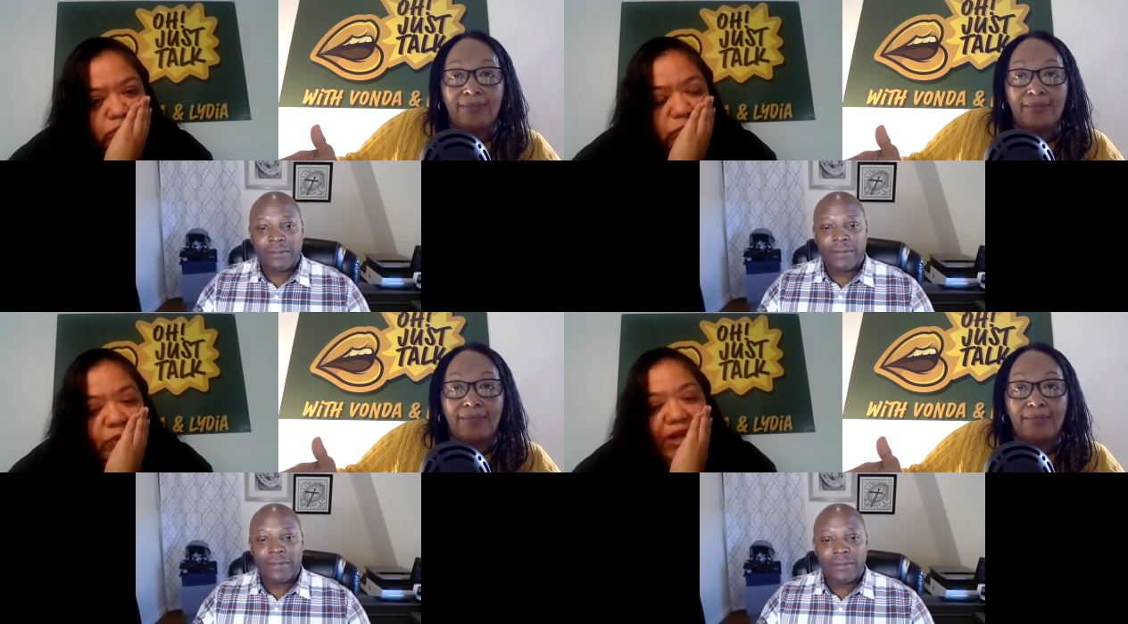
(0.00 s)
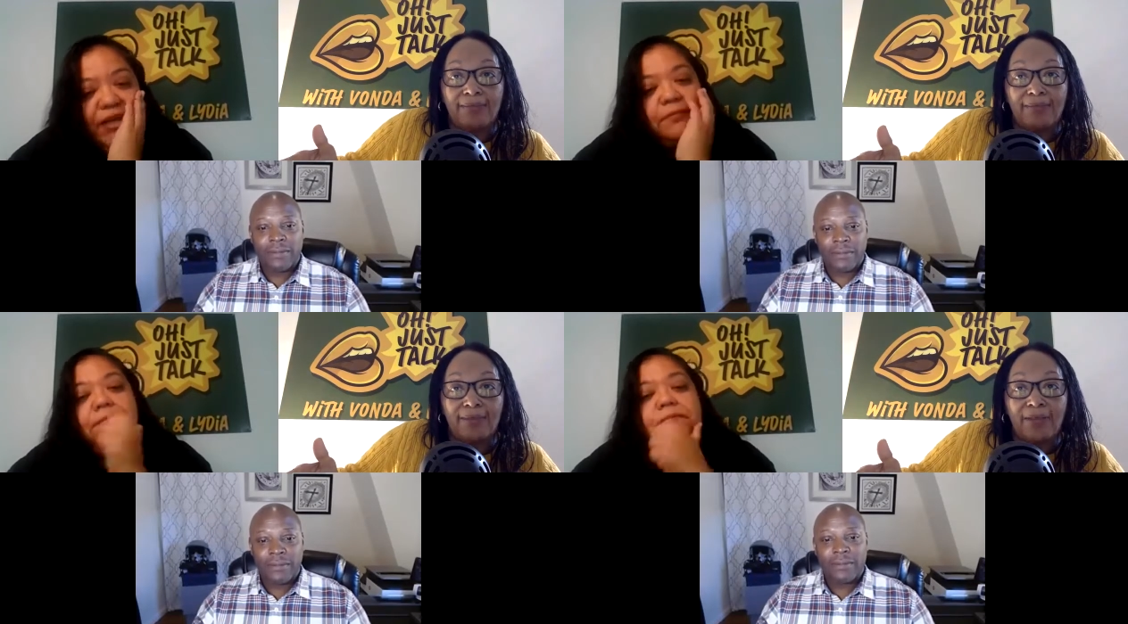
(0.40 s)
Speaker 1: Right.
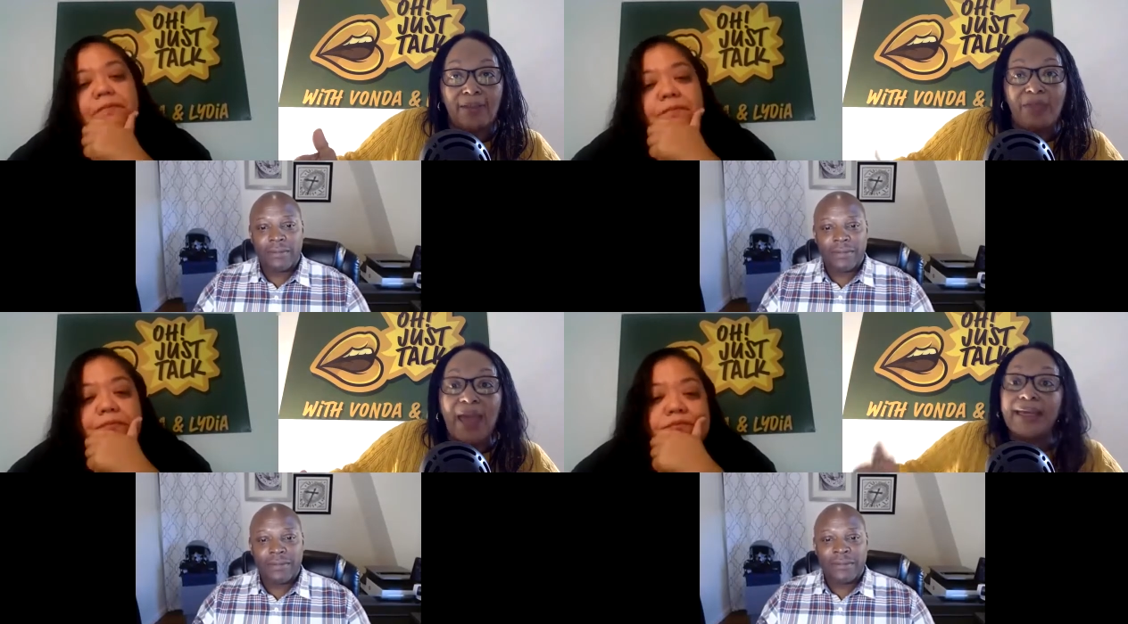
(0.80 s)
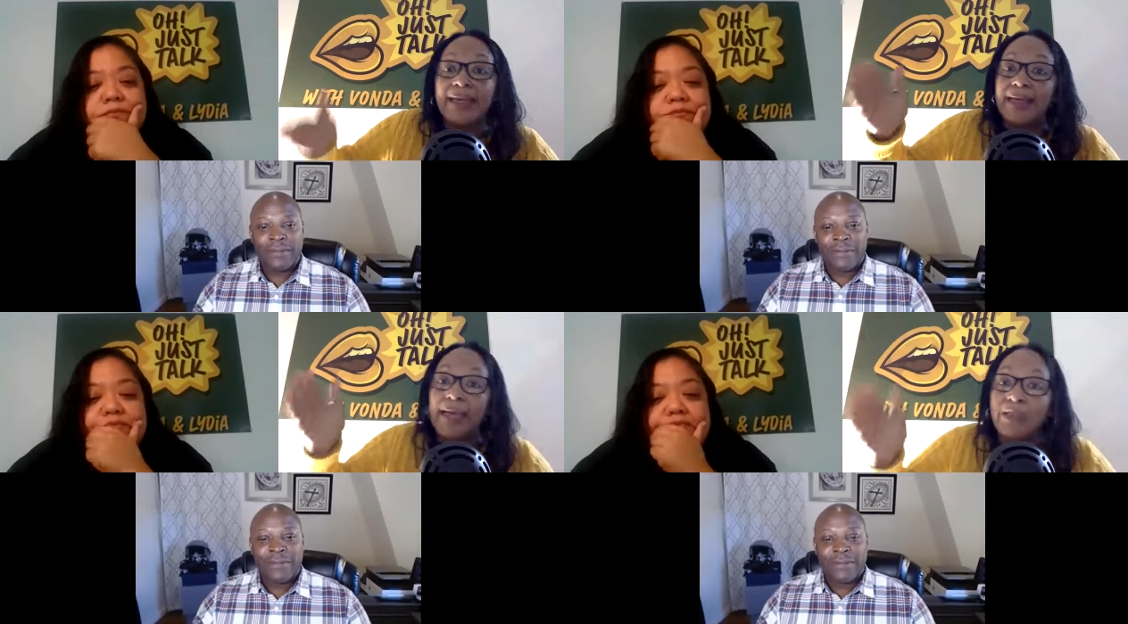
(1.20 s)
They
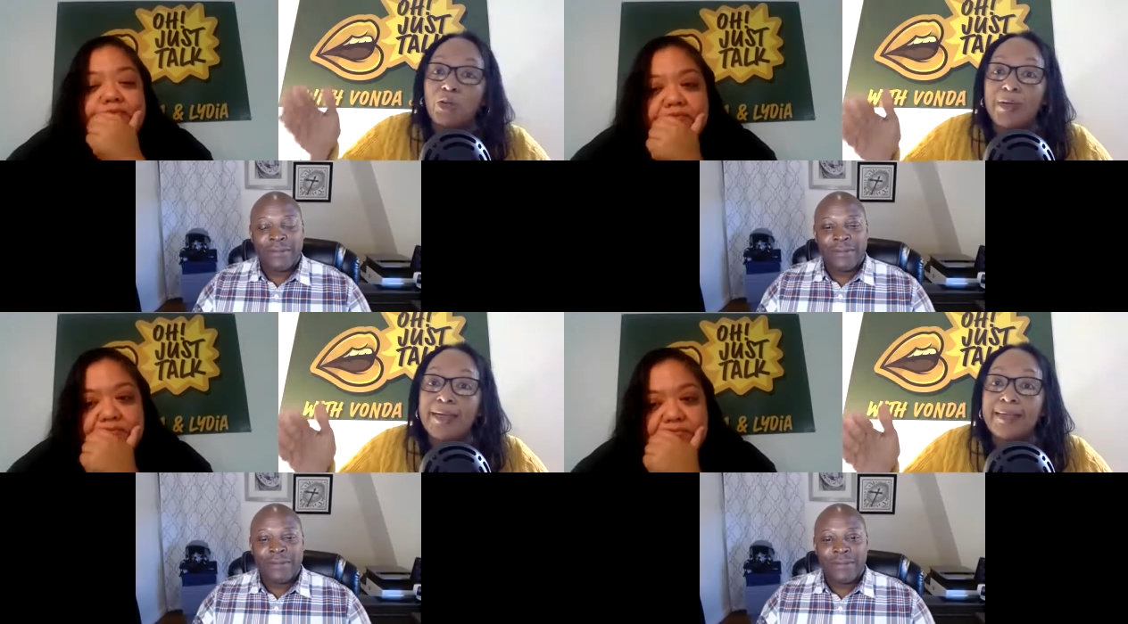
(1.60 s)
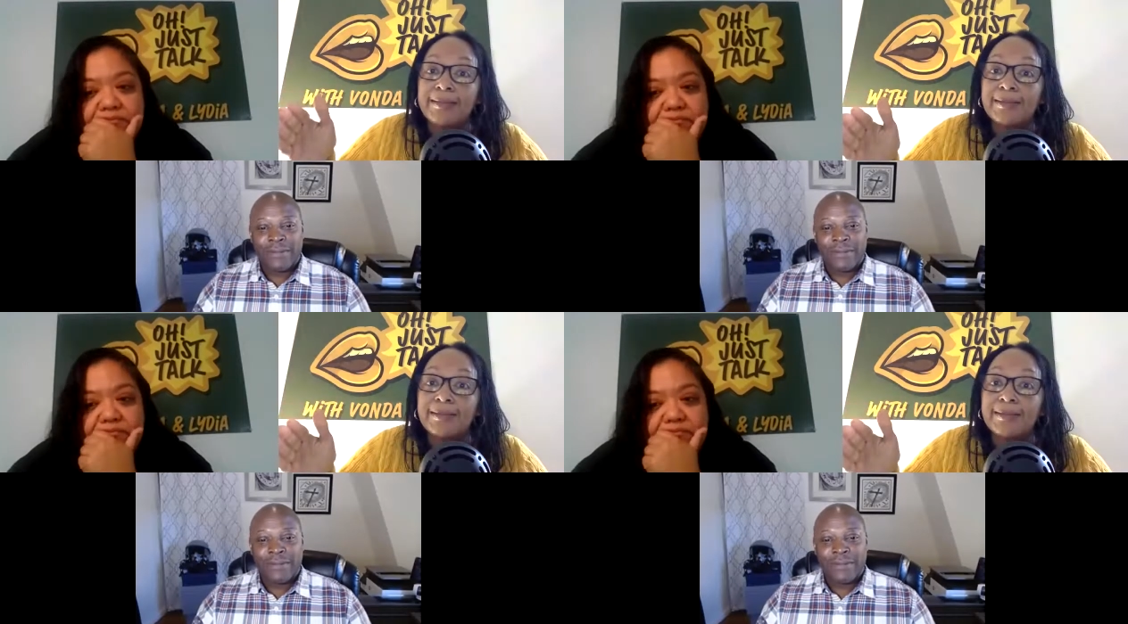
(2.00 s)
can increase,